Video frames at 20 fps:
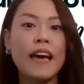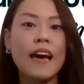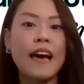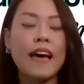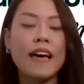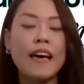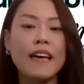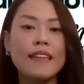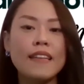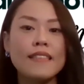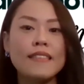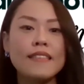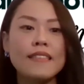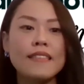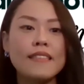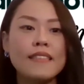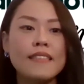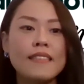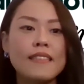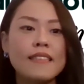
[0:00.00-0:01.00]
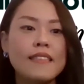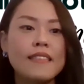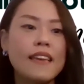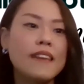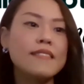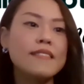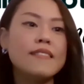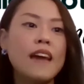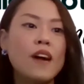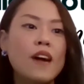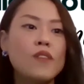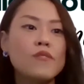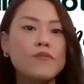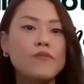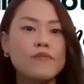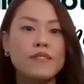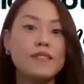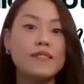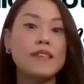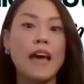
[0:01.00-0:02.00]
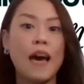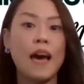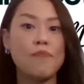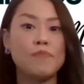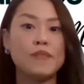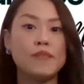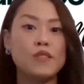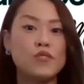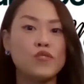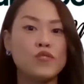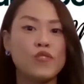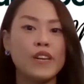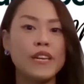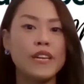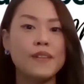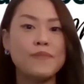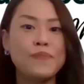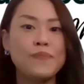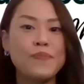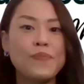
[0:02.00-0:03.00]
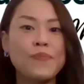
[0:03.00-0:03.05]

And then now this happens, right?